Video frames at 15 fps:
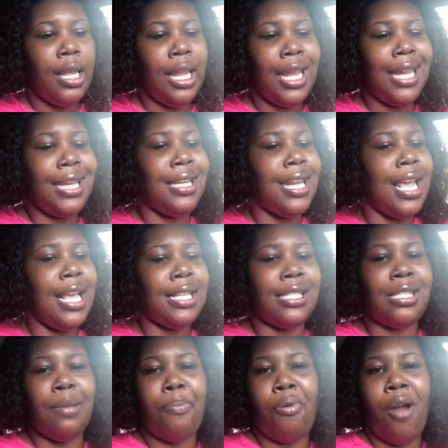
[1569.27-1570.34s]
it didn't
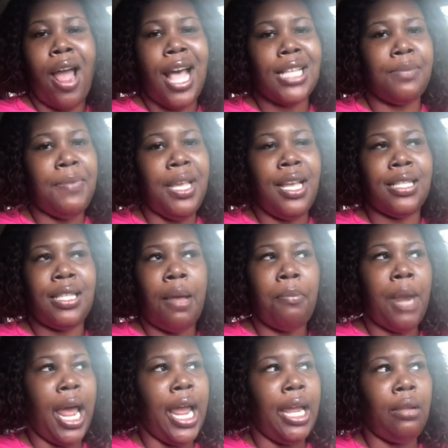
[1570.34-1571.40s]
surprise me because I'm
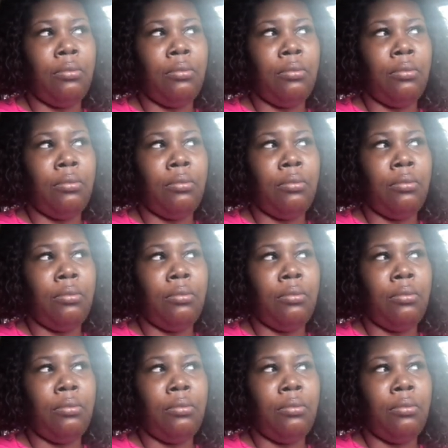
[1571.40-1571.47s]
like,